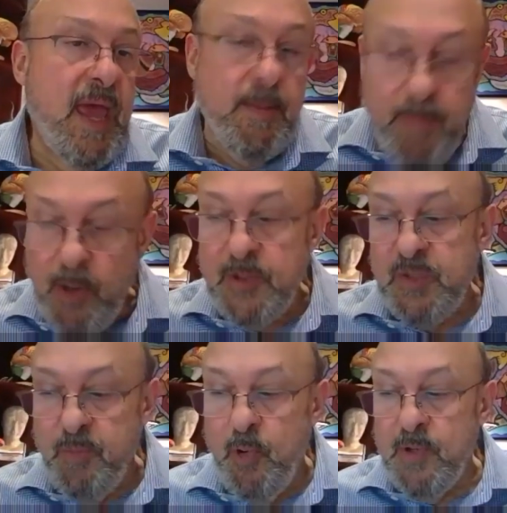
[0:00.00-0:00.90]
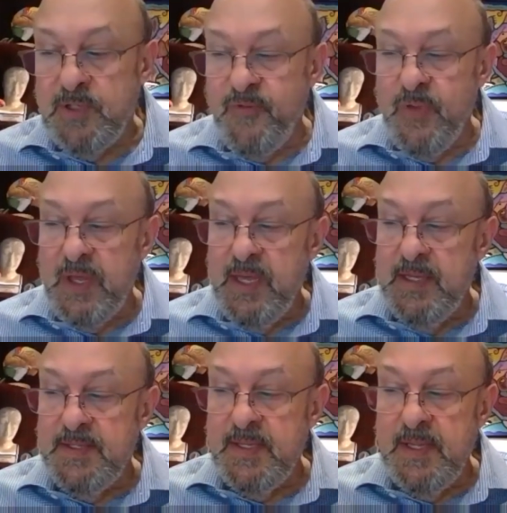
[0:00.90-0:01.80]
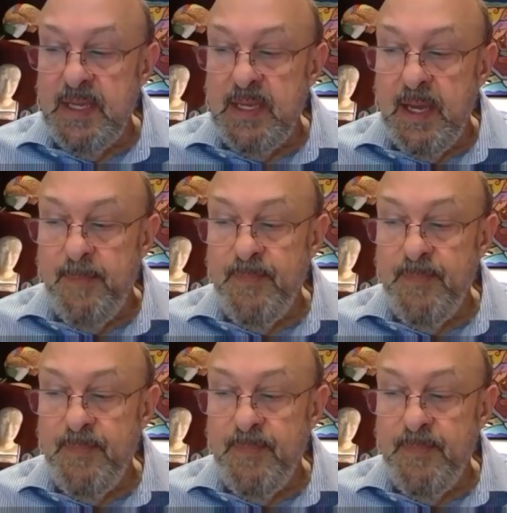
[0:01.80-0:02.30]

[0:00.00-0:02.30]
and better supports for the kids in the,